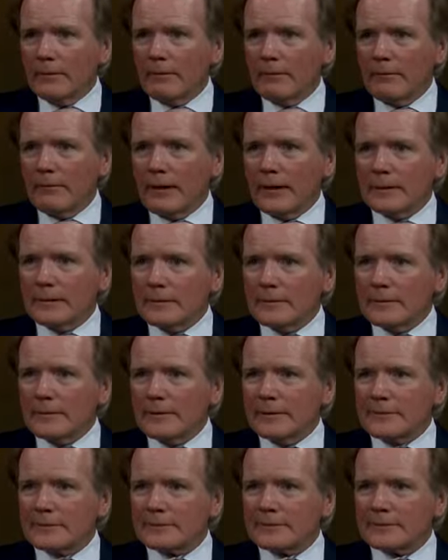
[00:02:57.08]
then
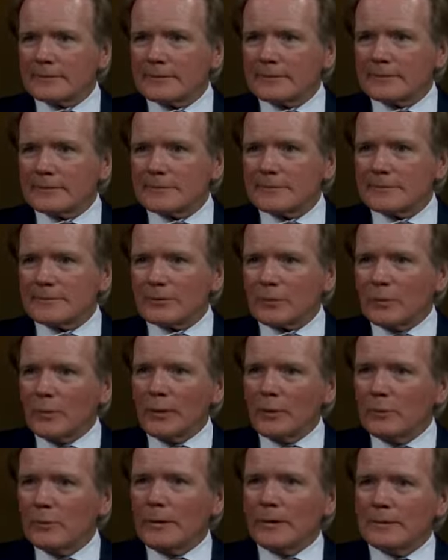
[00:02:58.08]
it's, it's a
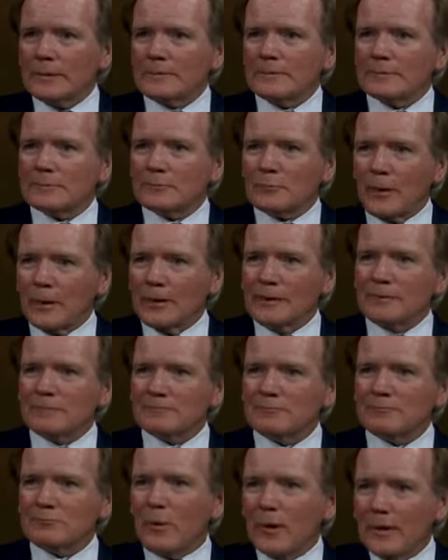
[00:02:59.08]
win win,
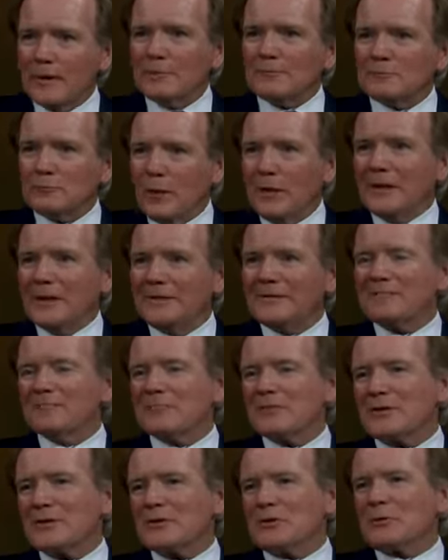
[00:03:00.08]
win win win
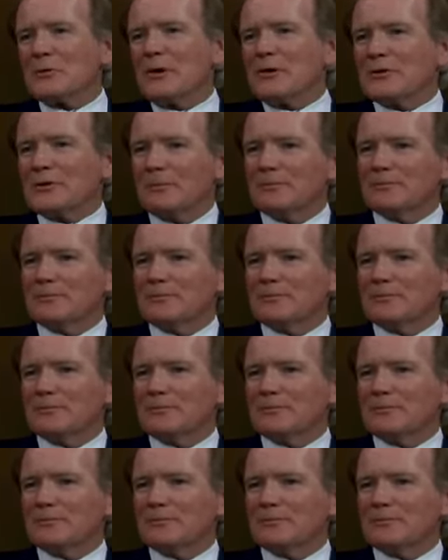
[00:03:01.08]
situation.